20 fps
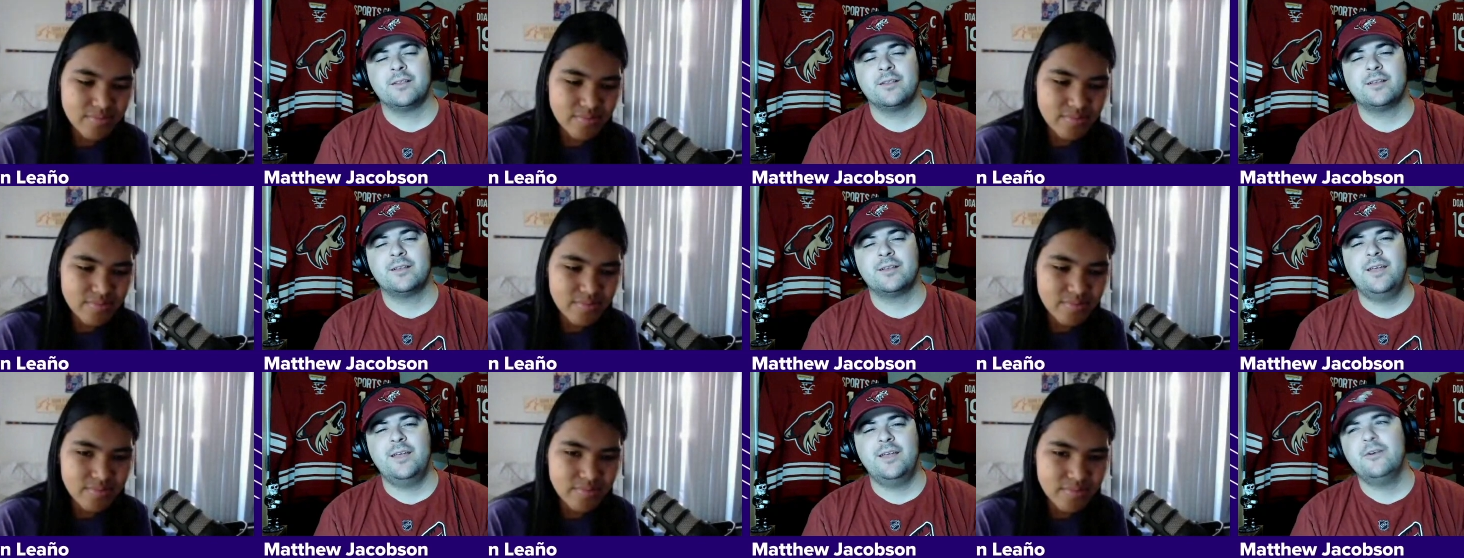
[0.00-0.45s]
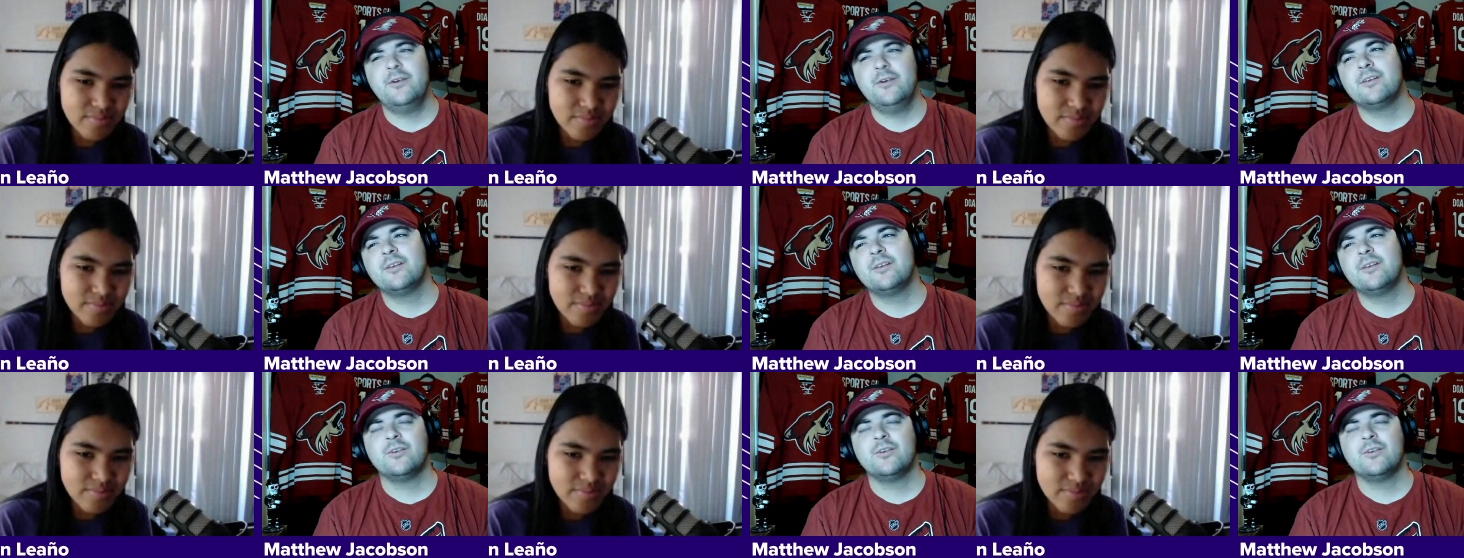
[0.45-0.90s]
Speaker 1: Like, the area
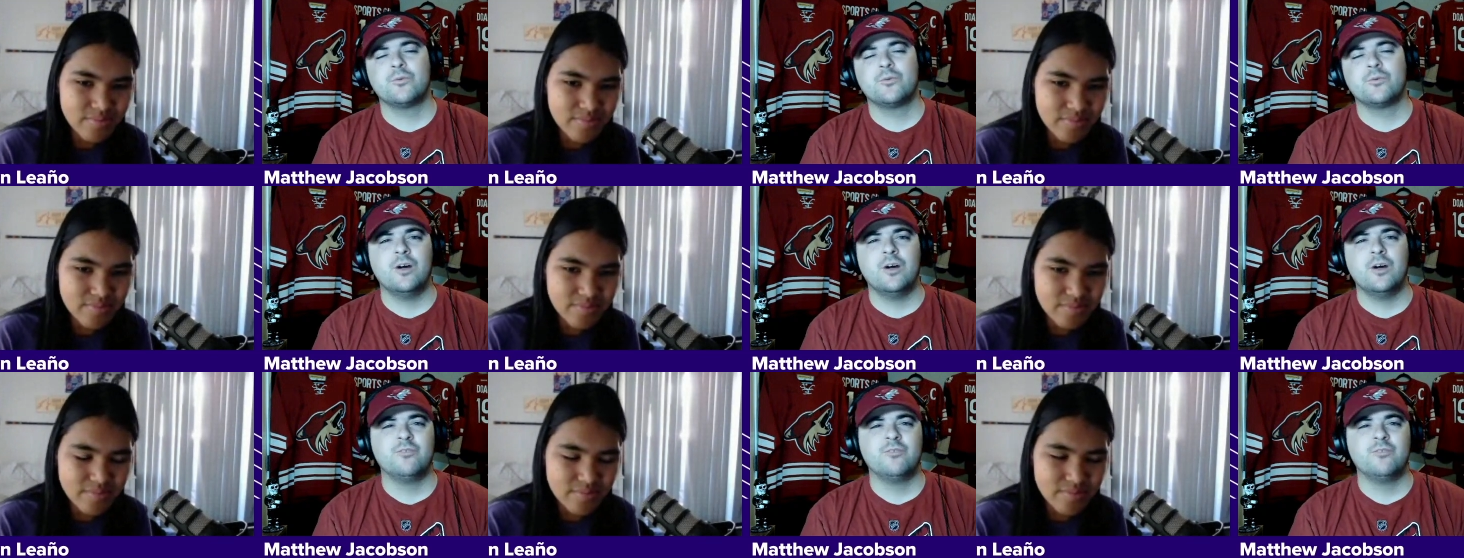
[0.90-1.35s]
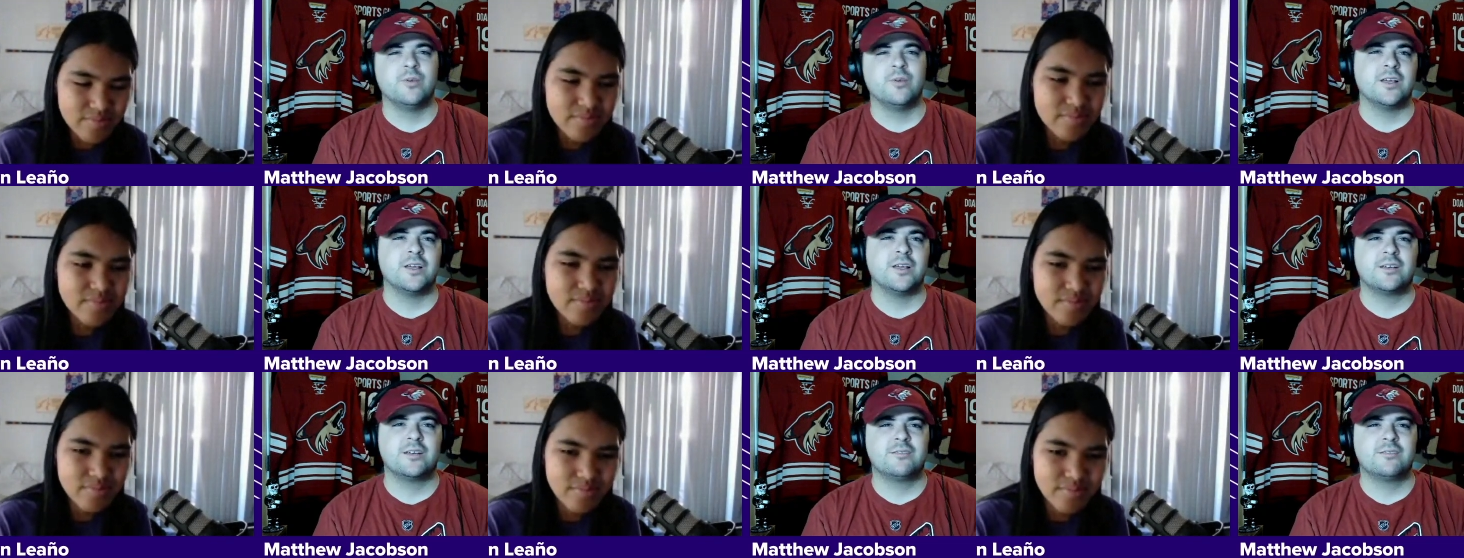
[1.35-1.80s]
is a little rough, but
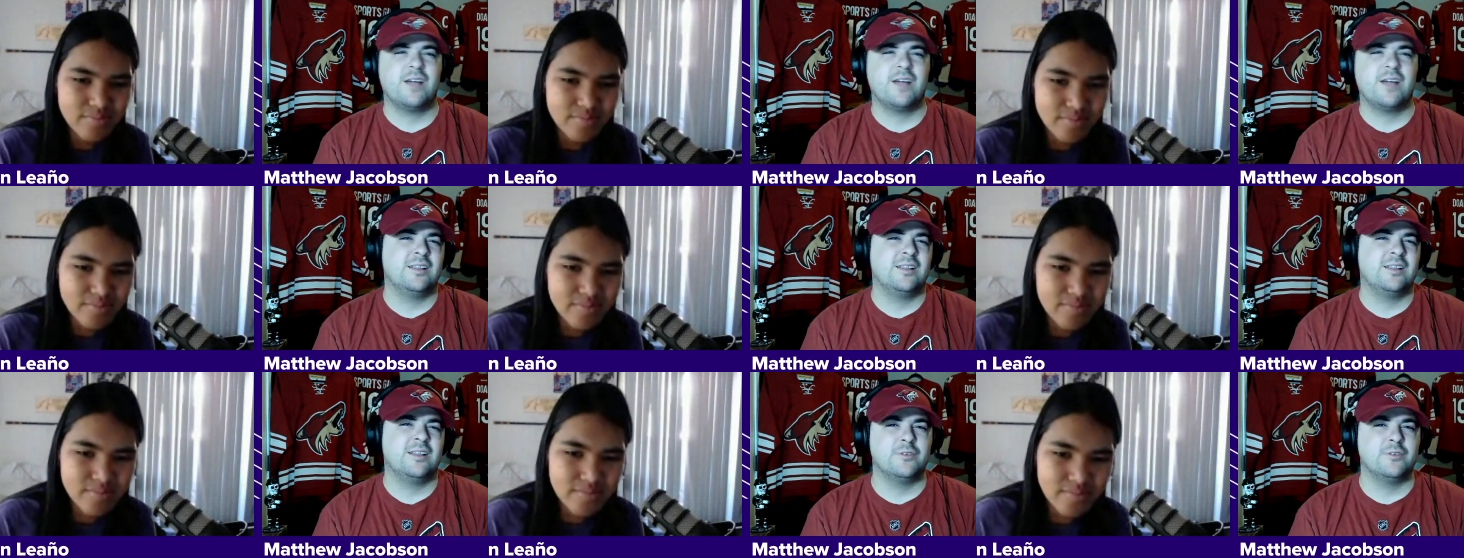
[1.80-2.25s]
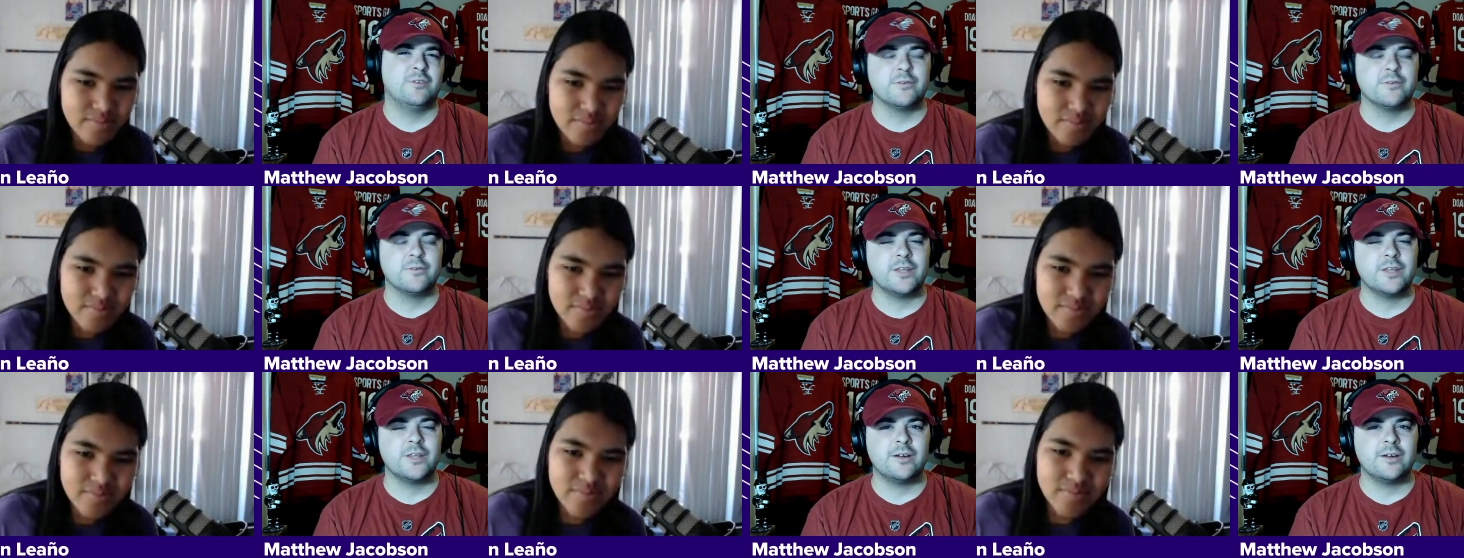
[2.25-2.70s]
like, I lived
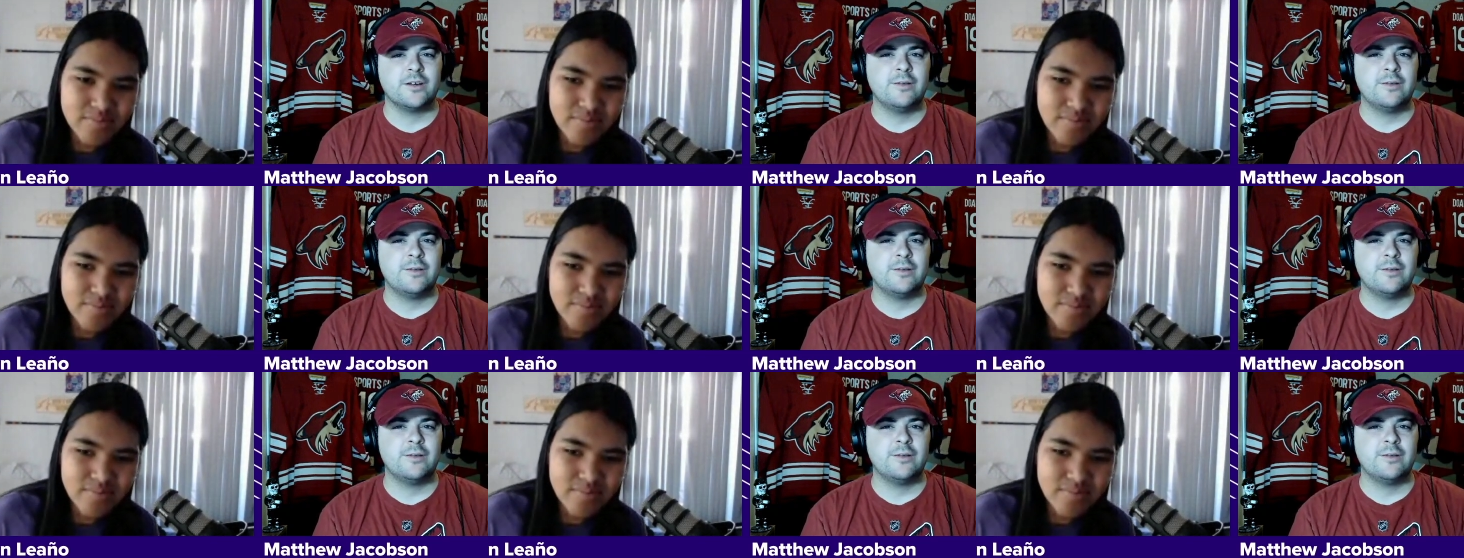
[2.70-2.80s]
over there.